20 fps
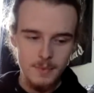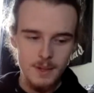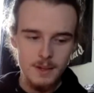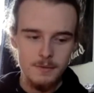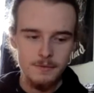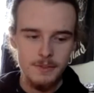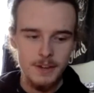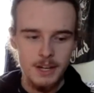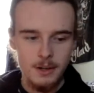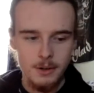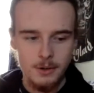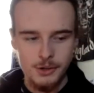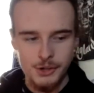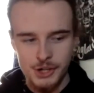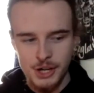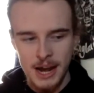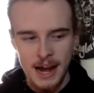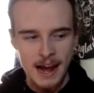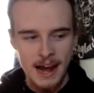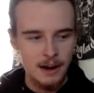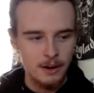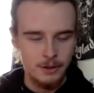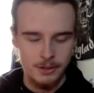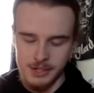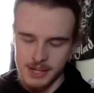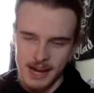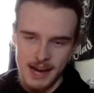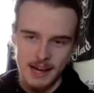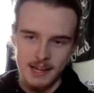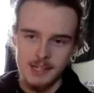video chat or
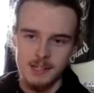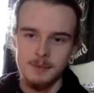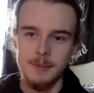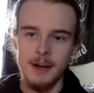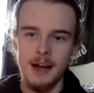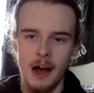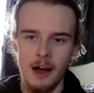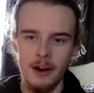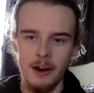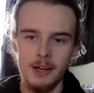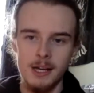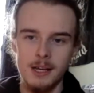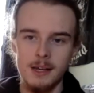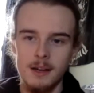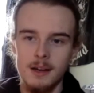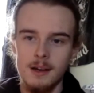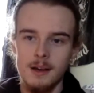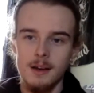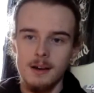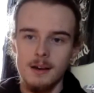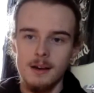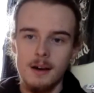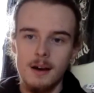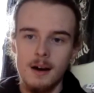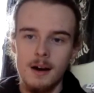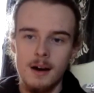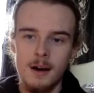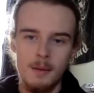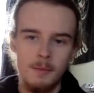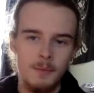text about it.
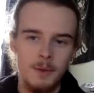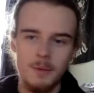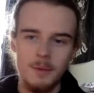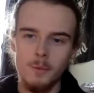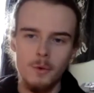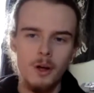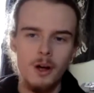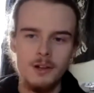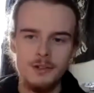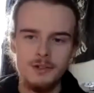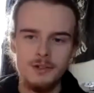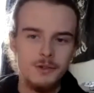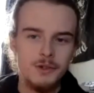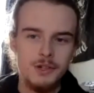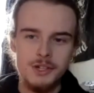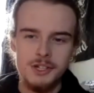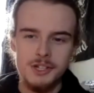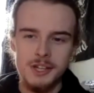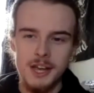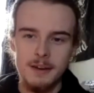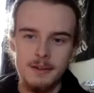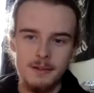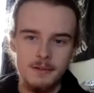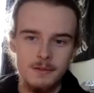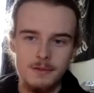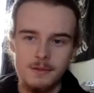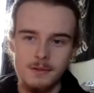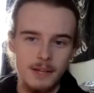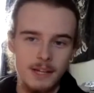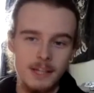And we'll also just send
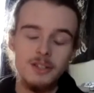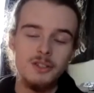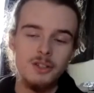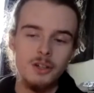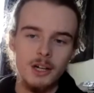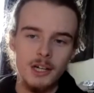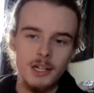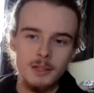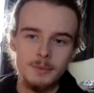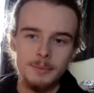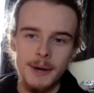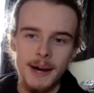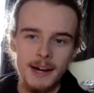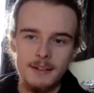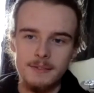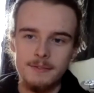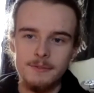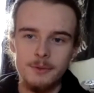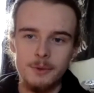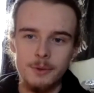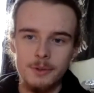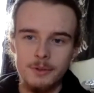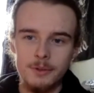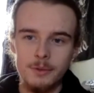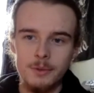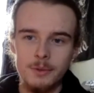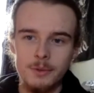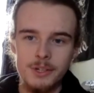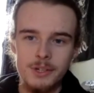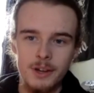songs back and forth
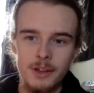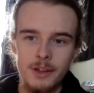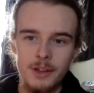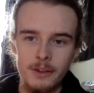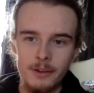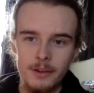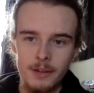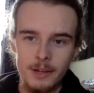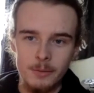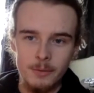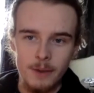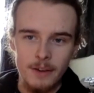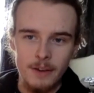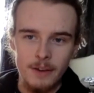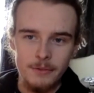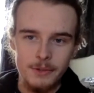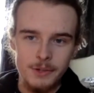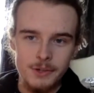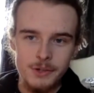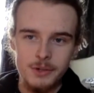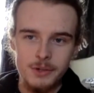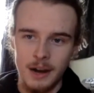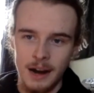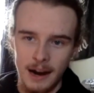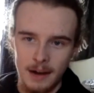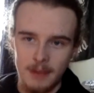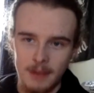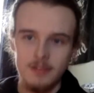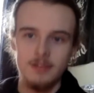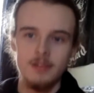to each other, reference
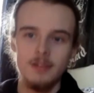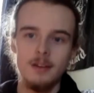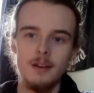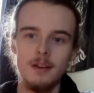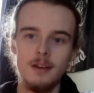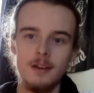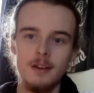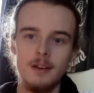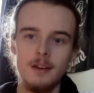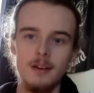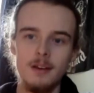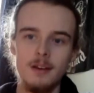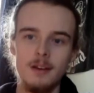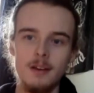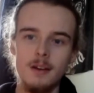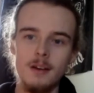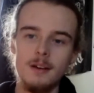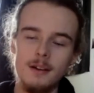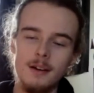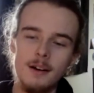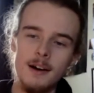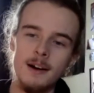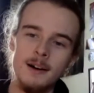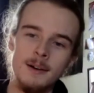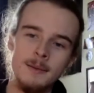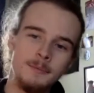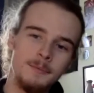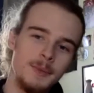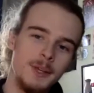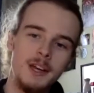tracks. Be
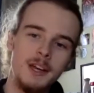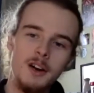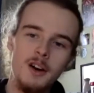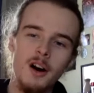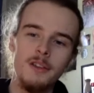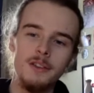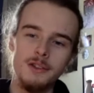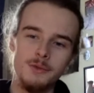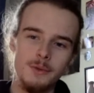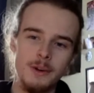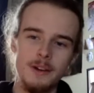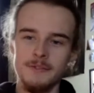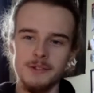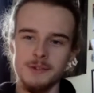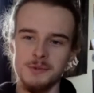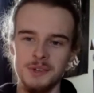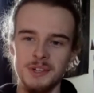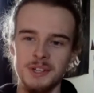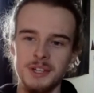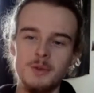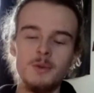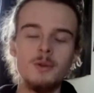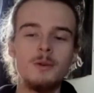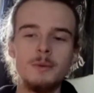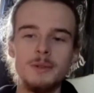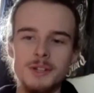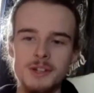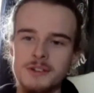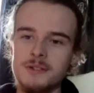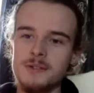oh, this riff is really cool, we
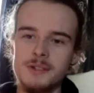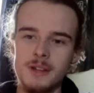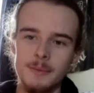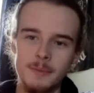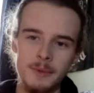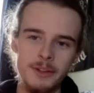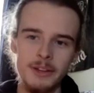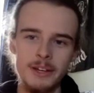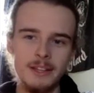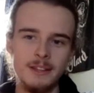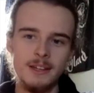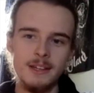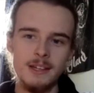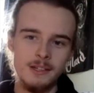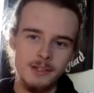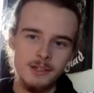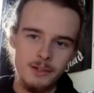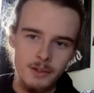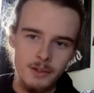should do something like this, or